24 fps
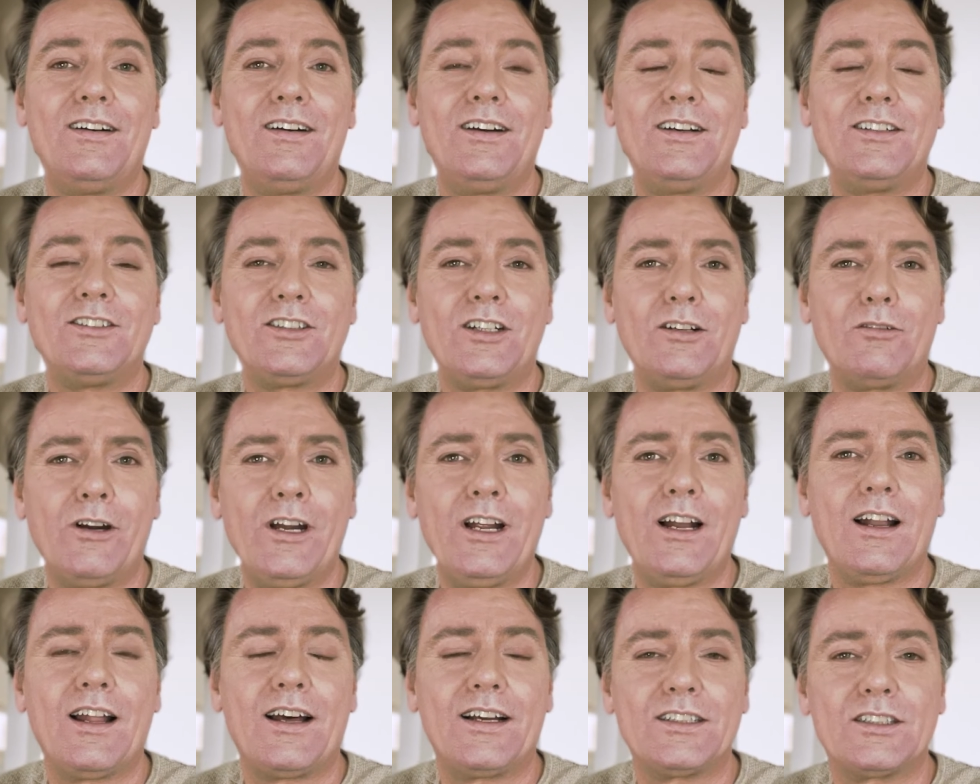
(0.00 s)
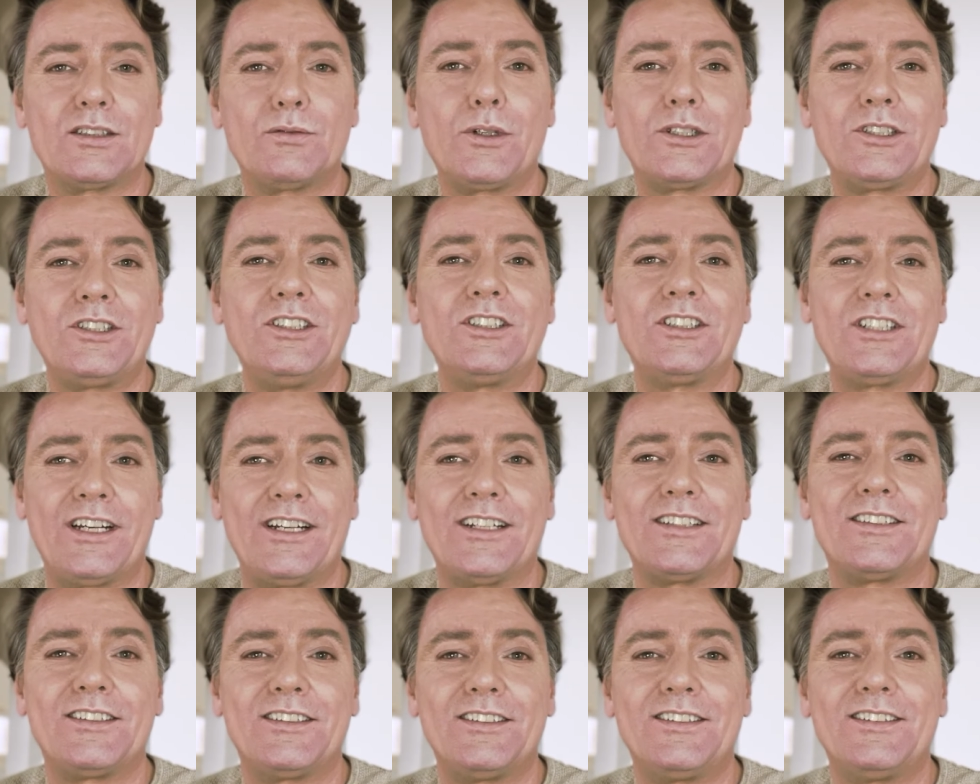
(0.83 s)
She realized what she
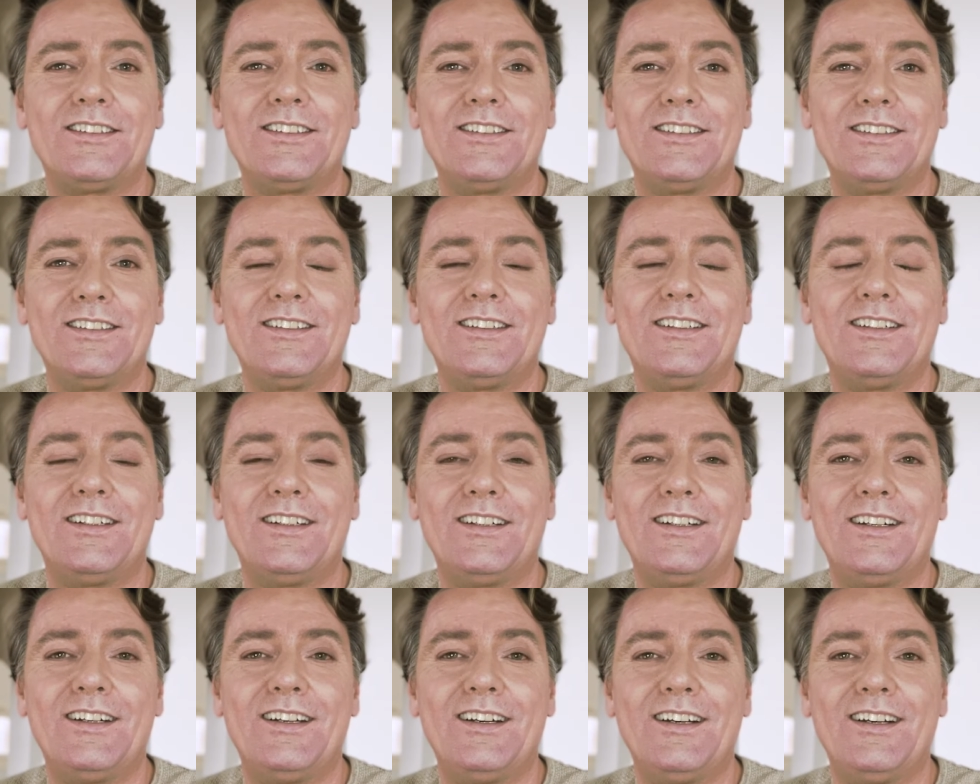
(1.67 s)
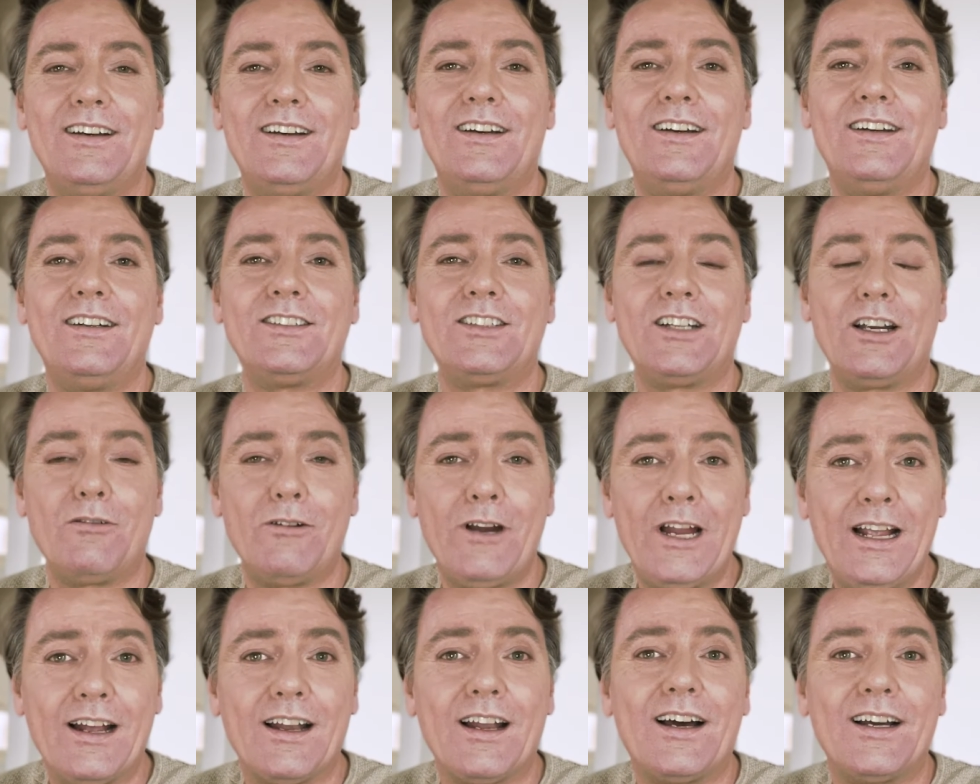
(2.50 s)
said. She
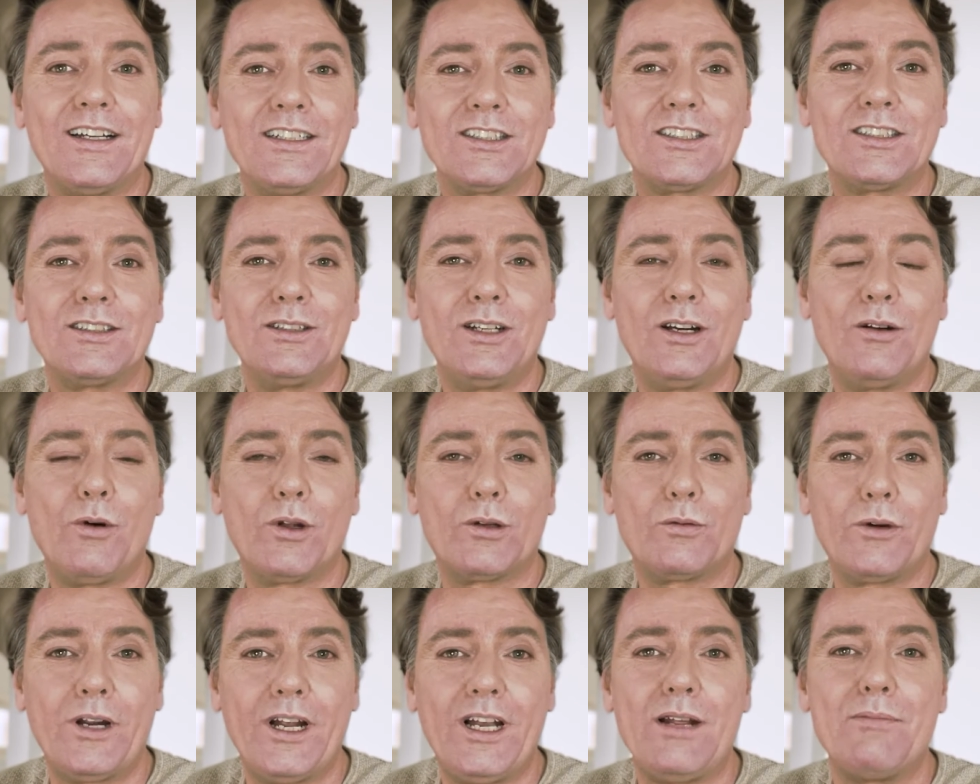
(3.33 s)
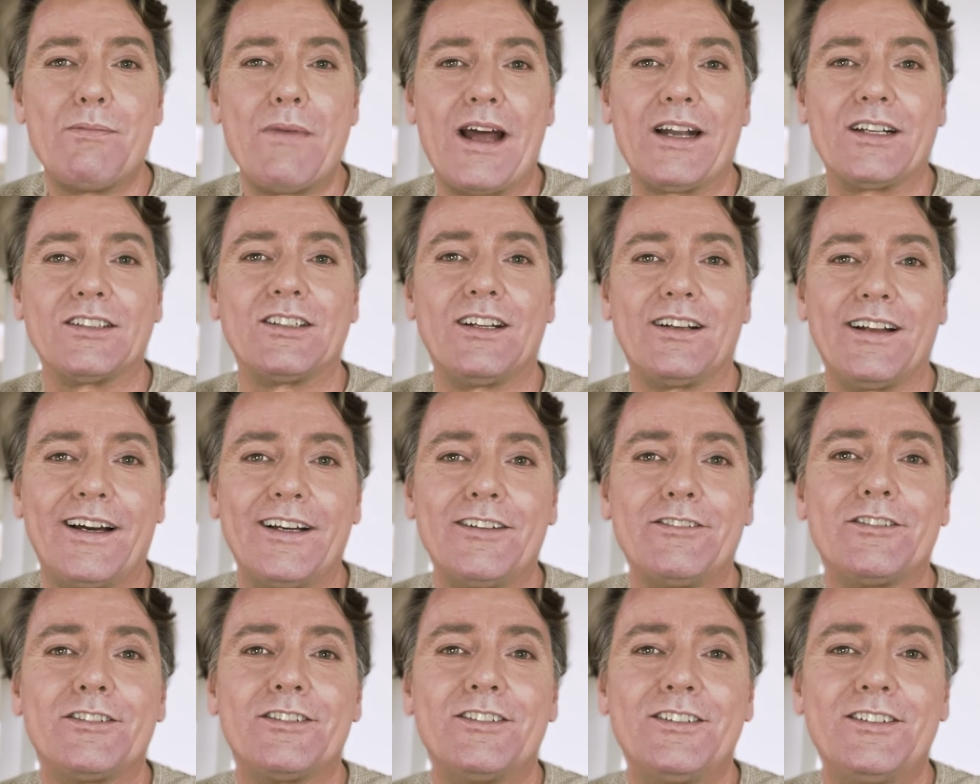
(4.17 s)
realized what really matters in
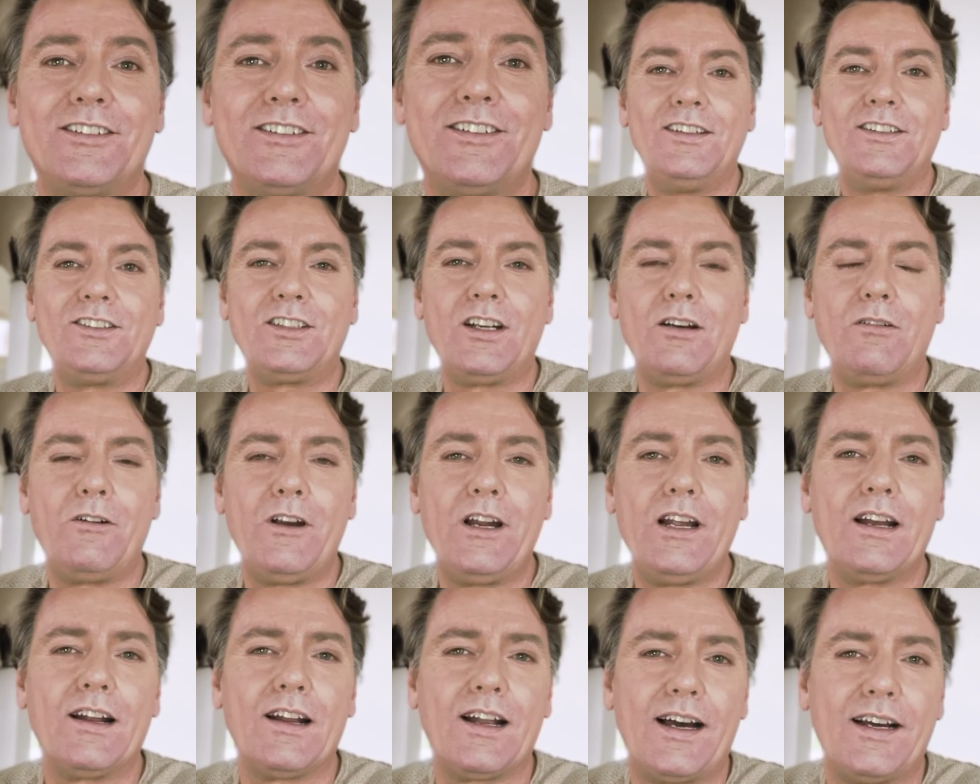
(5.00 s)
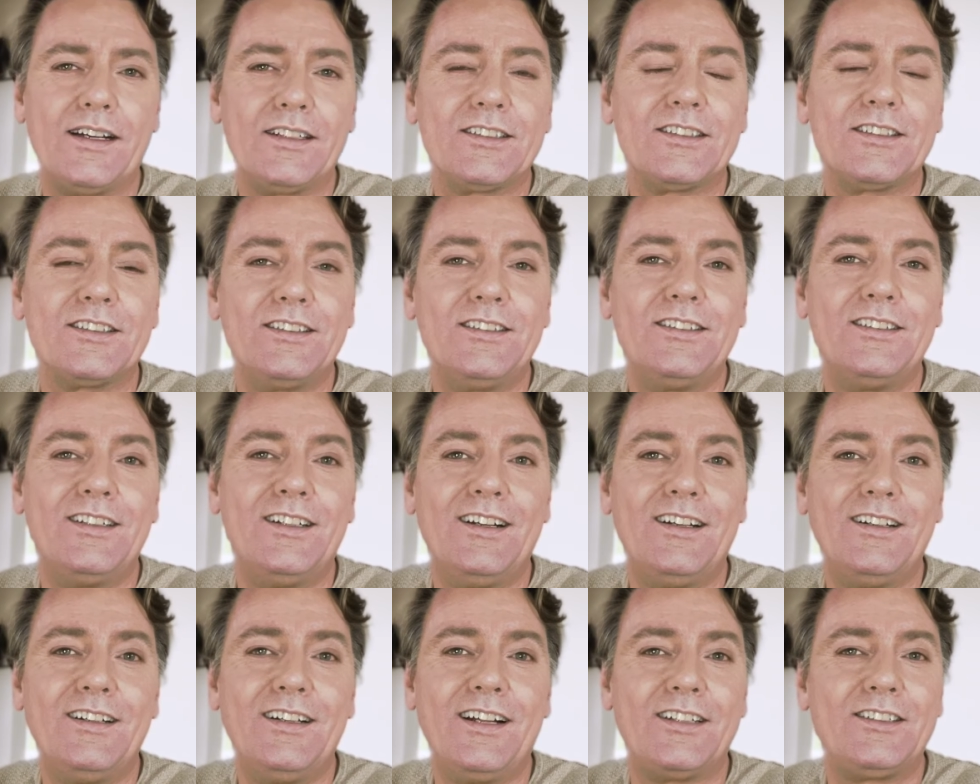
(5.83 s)
life. She realized
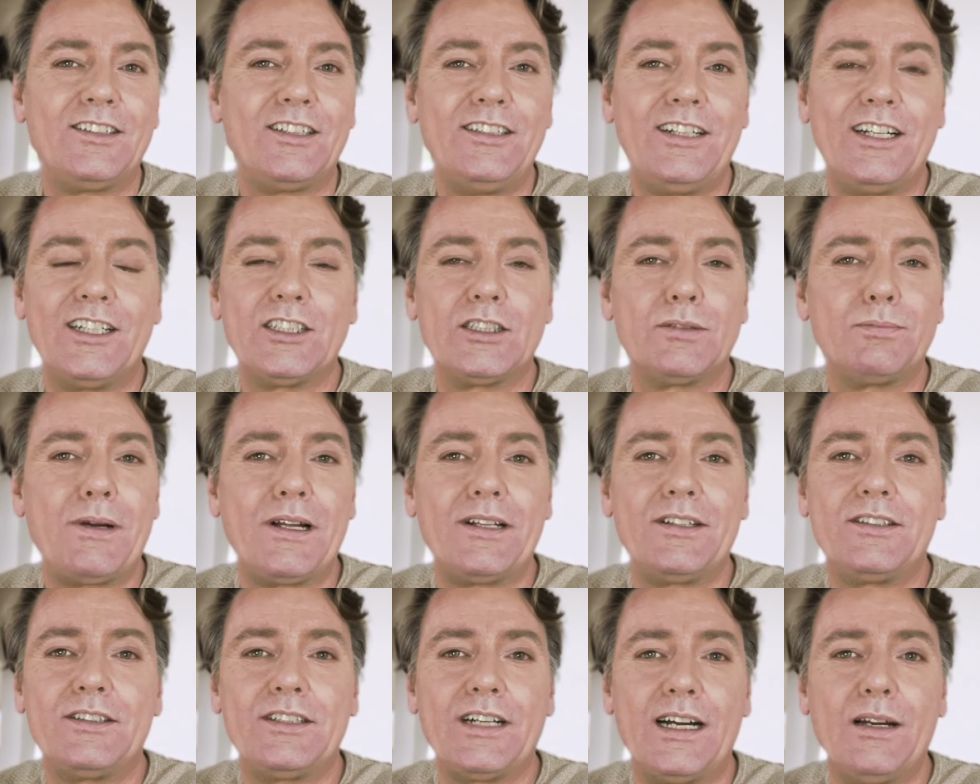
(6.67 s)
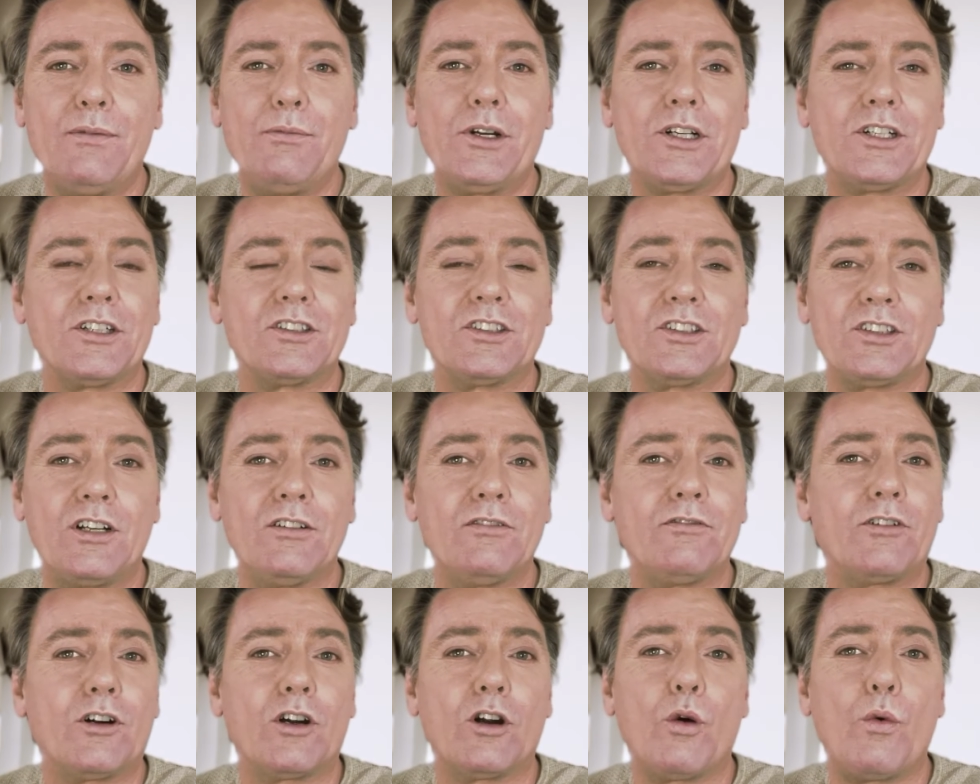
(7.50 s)
that she didn't spend time with her son
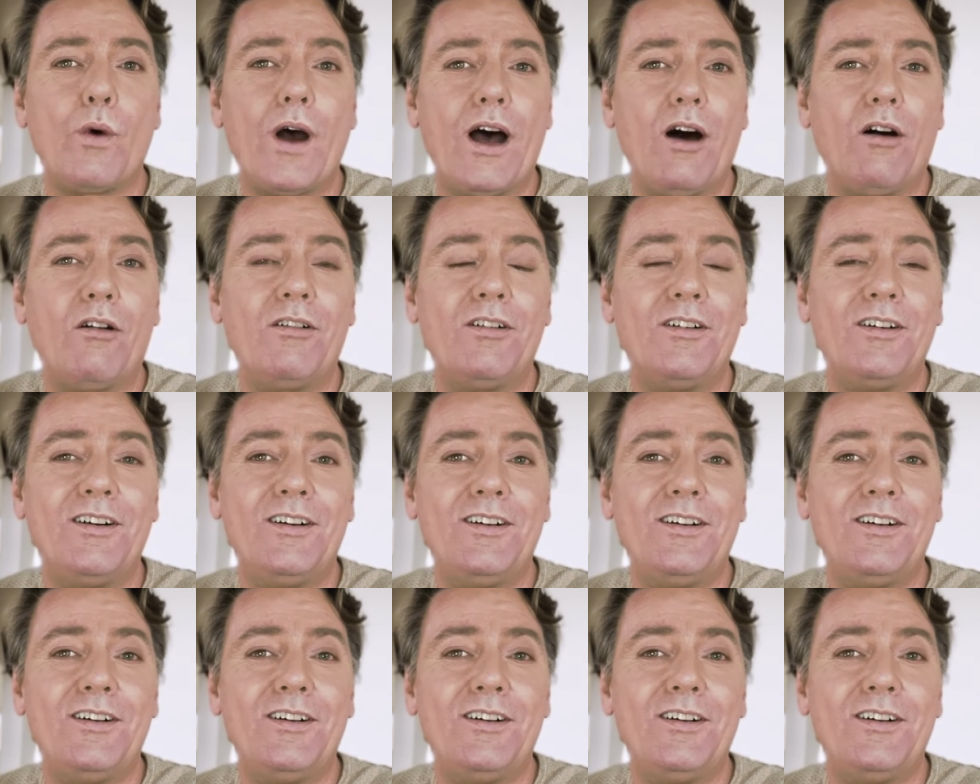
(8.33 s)
for a while.